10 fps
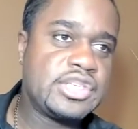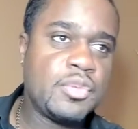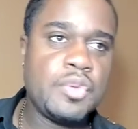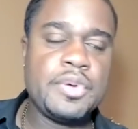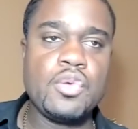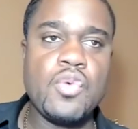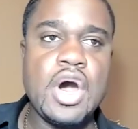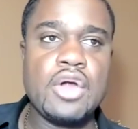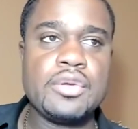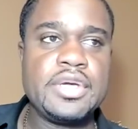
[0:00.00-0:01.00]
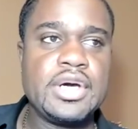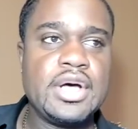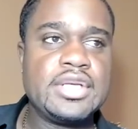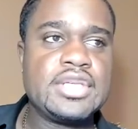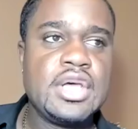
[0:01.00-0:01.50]
Some will pick Wilder
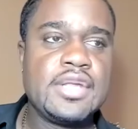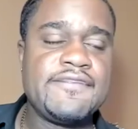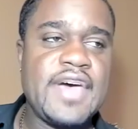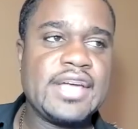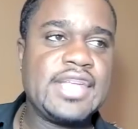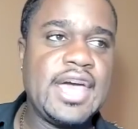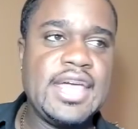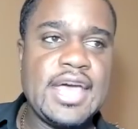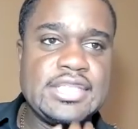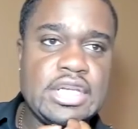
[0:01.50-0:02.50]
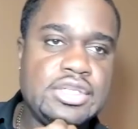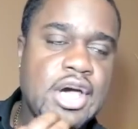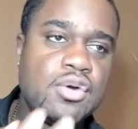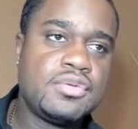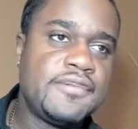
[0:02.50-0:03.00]
because the fact that he had 10
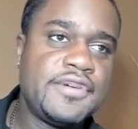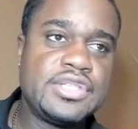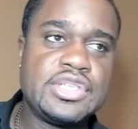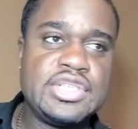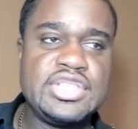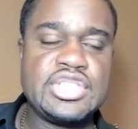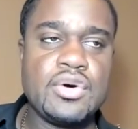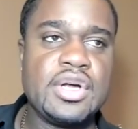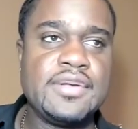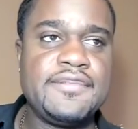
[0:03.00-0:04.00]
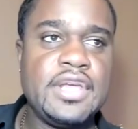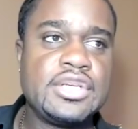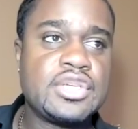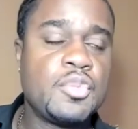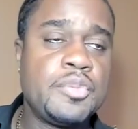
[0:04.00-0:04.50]
title defenses, he's still
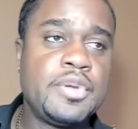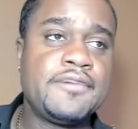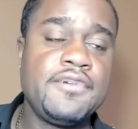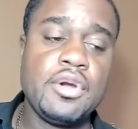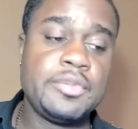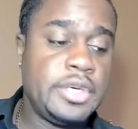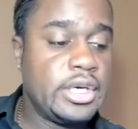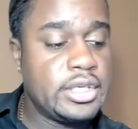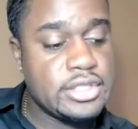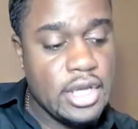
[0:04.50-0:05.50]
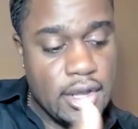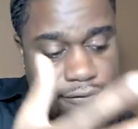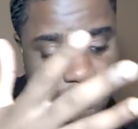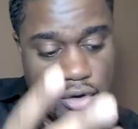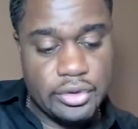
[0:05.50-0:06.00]
undefeated. Some will pick Fury because
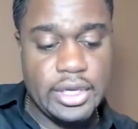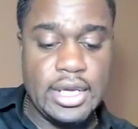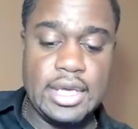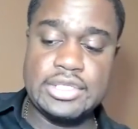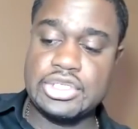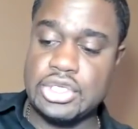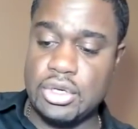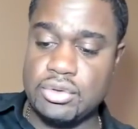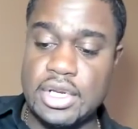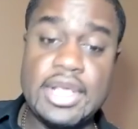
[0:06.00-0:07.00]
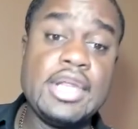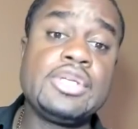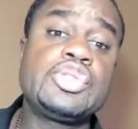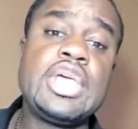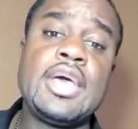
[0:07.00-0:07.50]
Fury is still the
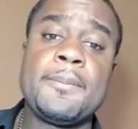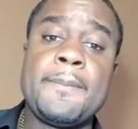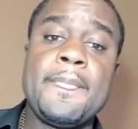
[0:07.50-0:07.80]
lineal champ.